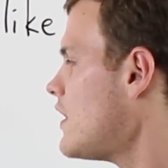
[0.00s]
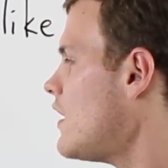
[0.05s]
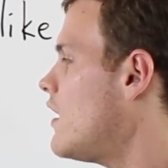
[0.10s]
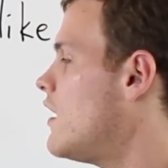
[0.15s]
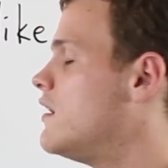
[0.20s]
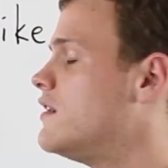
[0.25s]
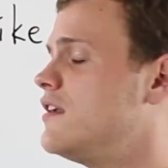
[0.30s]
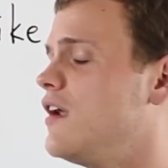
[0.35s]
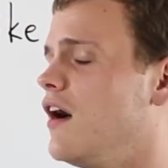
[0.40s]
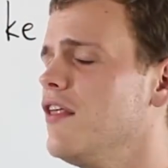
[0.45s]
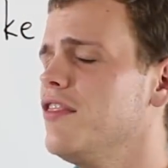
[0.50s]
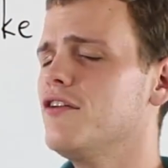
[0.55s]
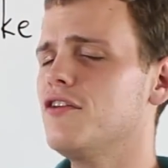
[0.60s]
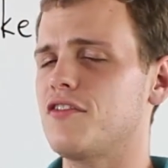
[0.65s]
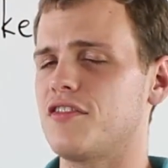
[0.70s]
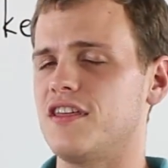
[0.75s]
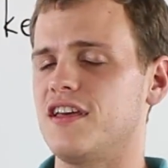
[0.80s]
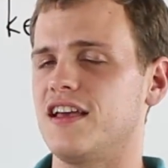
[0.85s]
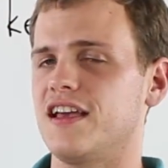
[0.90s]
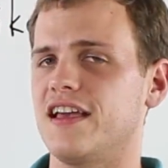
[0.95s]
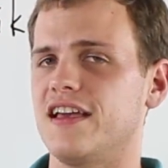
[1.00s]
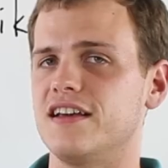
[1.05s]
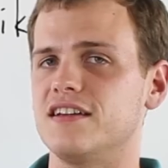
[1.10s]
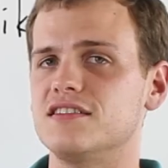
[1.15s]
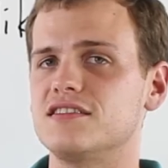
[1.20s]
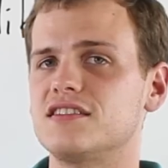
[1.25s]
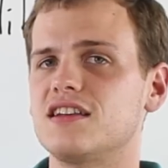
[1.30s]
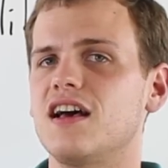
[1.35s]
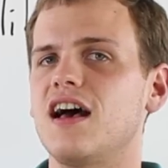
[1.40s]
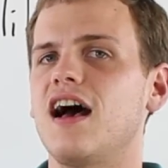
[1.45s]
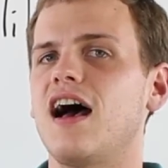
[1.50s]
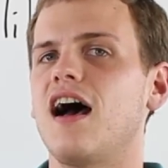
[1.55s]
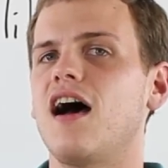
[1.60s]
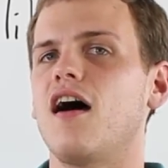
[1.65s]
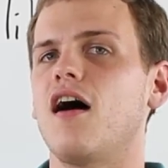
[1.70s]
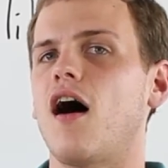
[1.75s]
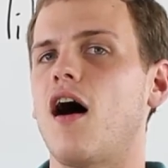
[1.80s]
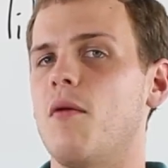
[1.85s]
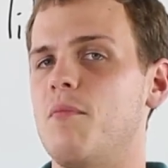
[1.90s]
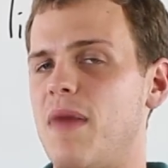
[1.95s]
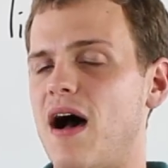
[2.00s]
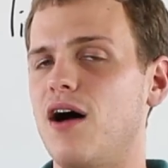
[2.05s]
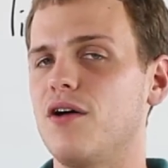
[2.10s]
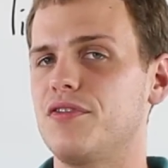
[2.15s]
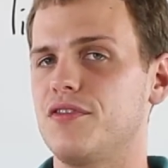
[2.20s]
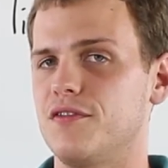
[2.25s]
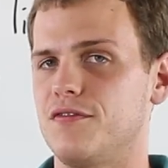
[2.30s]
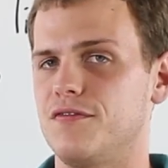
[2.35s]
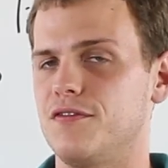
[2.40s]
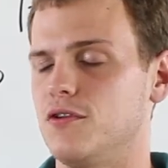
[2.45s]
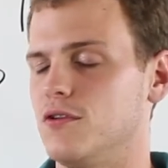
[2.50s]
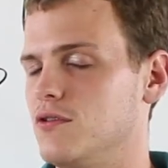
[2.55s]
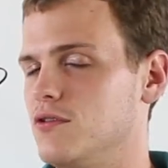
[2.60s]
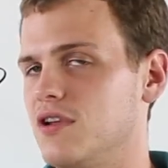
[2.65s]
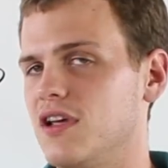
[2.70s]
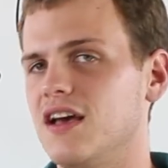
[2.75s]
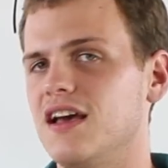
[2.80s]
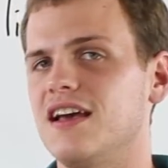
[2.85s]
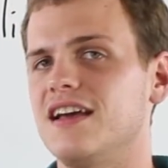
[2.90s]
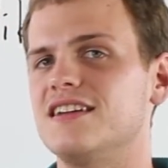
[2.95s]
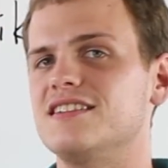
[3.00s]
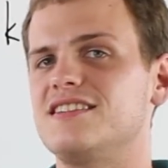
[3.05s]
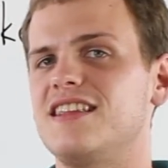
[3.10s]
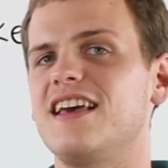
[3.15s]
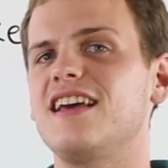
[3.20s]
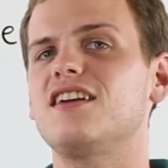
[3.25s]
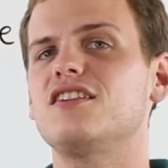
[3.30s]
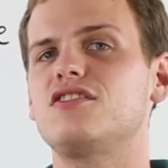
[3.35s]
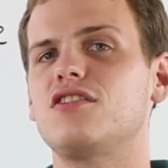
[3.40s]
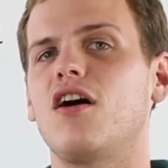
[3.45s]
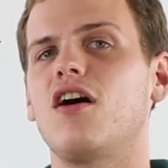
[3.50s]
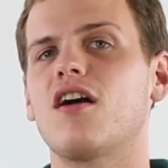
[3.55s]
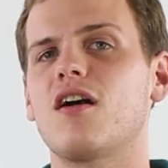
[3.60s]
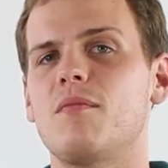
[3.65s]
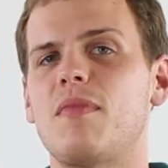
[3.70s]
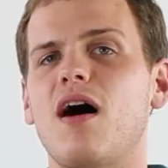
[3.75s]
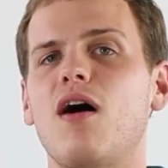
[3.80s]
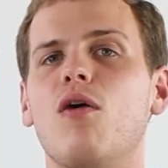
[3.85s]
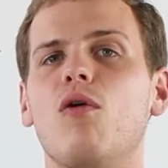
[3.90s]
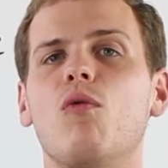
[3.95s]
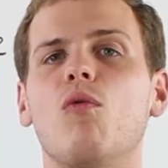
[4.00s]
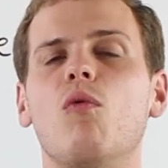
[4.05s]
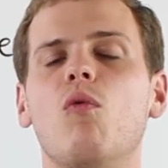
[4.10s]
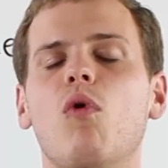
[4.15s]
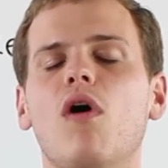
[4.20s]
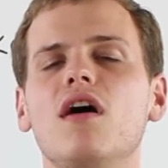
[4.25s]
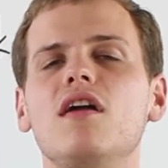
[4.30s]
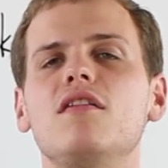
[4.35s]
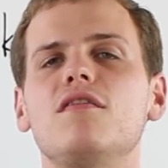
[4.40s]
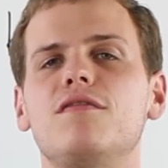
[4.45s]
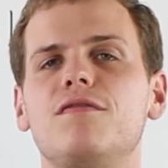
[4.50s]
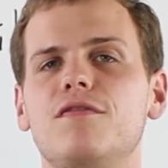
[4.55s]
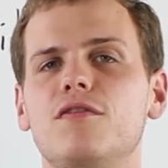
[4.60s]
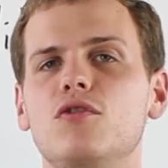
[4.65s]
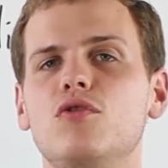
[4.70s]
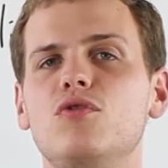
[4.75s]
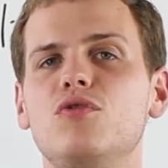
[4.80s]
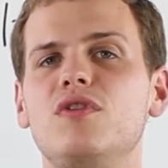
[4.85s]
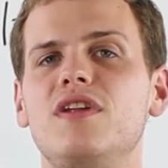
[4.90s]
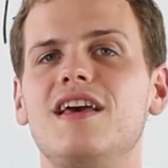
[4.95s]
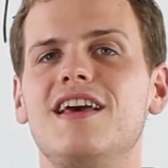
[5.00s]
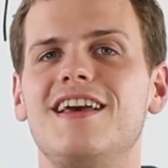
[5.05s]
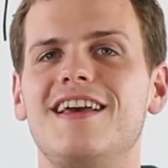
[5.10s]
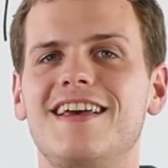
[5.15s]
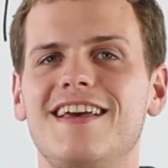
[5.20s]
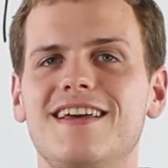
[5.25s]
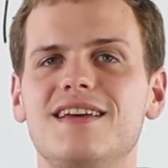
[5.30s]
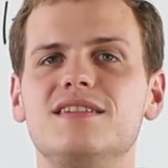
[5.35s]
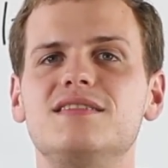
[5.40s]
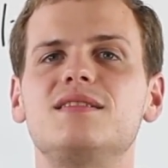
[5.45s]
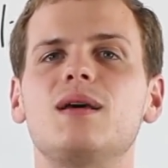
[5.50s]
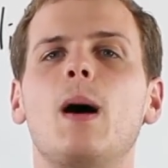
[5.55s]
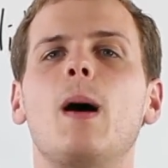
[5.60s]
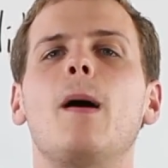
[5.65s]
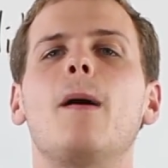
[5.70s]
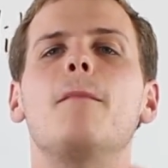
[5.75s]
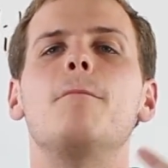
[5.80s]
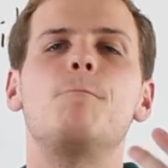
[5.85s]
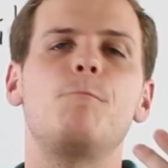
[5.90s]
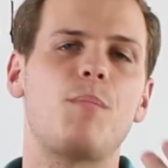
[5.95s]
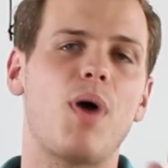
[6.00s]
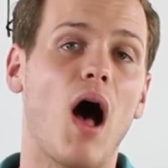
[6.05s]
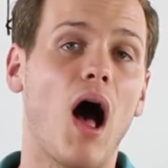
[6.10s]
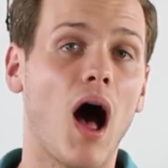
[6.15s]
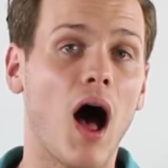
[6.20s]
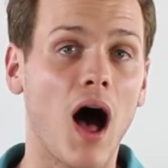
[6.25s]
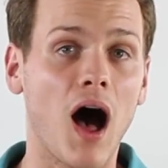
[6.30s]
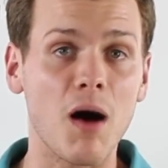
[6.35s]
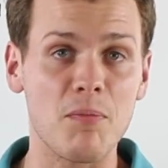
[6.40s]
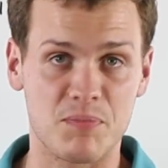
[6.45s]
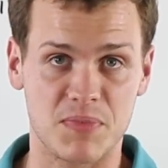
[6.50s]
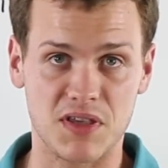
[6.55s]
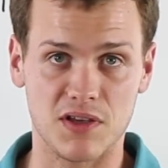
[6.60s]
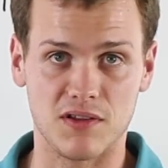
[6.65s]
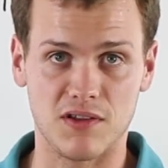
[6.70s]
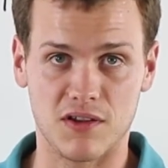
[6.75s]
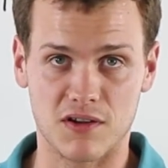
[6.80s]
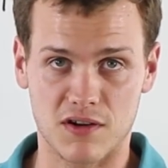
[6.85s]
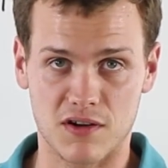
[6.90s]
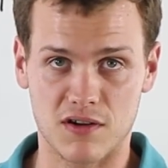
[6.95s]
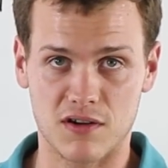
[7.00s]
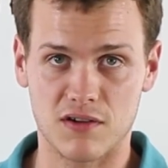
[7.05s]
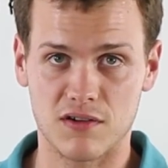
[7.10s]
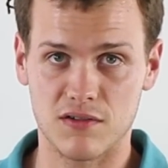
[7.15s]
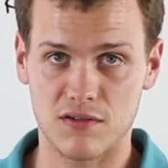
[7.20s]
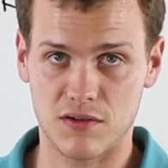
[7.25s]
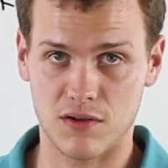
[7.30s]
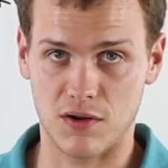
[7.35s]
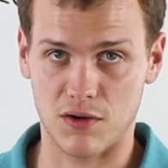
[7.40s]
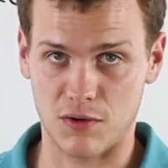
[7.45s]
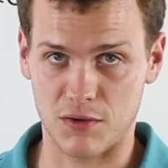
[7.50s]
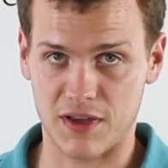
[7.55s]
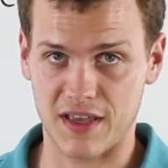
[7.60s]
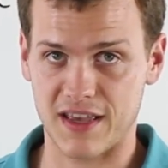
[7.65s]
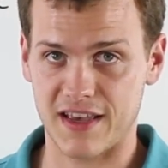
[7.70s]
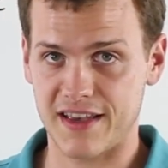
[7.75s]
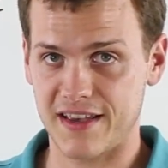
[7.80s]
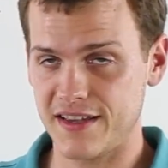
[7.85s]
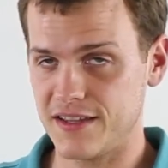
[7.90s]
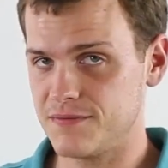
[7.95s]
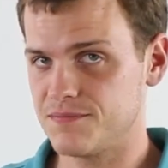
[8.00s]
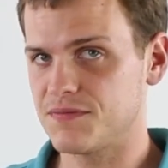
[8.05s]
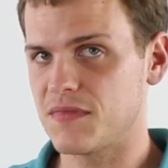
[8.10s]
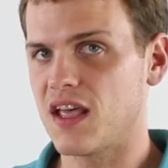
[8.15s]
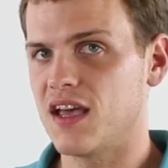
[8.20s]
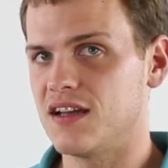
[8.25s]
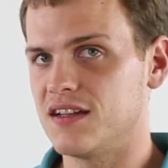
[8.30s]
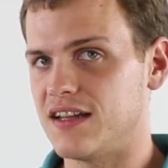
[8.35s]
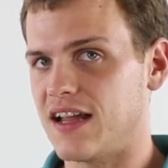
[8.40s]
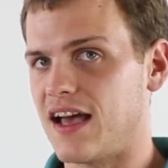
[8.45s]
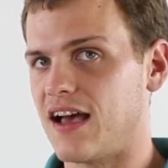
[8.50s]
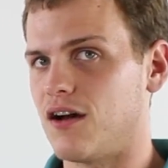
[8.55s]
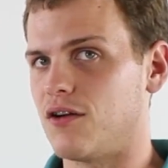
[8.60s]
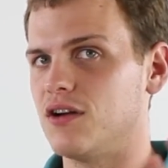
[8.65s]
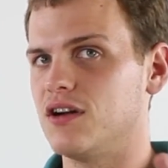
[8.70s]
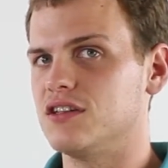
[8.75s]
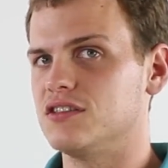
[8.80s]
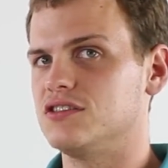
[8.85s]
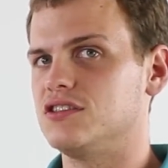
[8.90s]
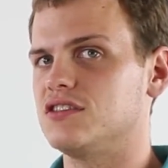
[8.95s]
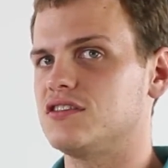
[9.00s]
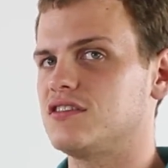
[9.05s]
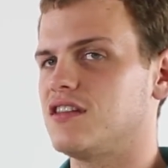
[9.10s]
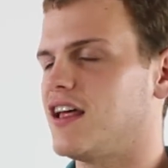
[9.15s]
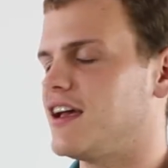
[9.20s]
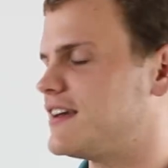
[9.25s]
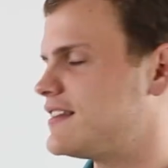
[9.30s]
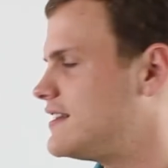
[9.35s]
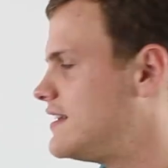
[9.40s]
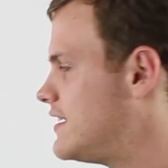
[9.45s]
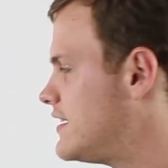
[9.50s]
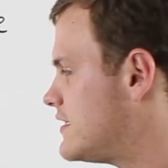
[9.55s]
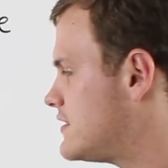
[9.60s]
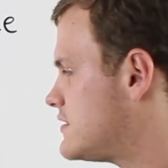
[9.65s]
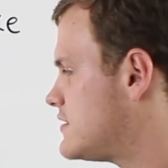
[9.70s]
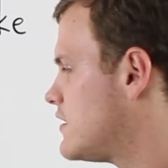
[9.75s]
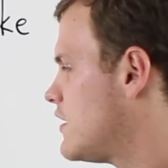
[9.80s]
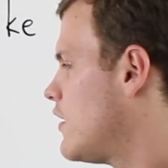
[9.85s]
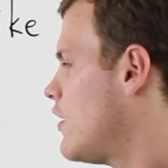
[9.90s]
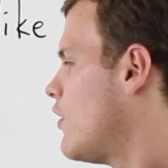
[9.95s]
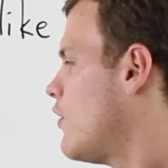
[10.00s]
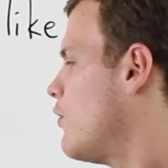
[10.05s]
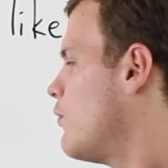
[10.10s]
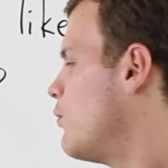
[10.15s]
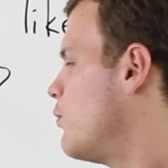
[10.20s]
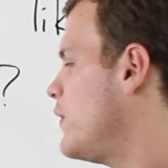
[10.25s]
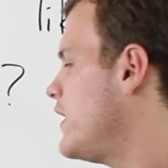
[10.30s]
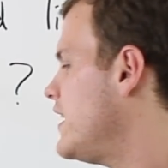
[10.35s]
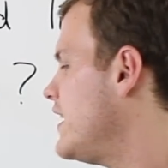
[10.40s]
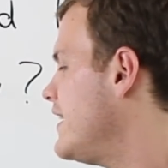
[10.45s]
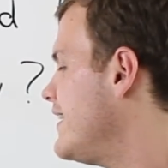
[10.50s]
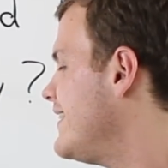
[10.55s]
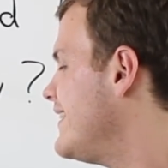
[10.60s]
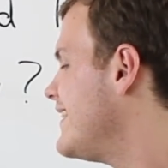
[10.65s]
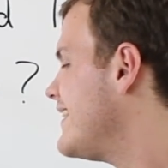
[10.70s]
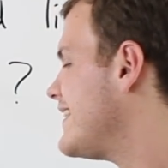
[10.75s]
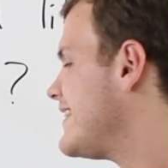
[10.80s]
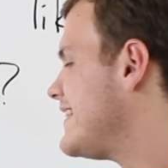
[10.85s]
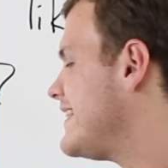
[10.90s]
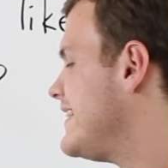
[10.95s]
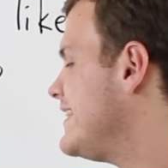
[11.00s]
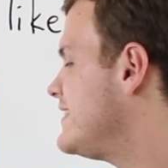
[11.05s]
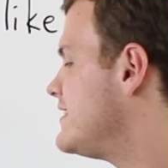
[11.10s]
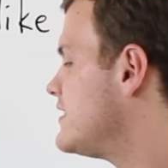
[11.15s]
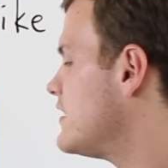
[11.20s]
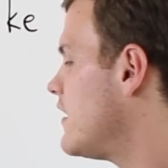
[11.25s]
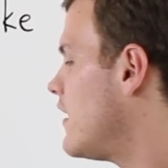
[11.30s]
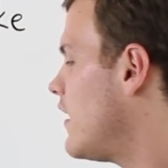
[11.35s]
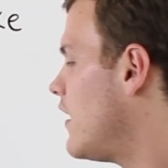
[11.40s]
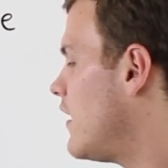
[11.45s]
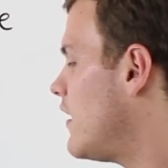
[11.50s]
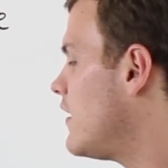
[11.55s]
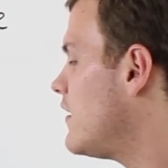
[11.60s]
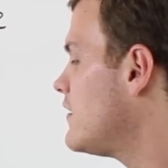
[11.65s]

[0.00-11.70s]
another thing is, about the food, is they could talk about what food is popular. Okay? Now, just like this, we eat a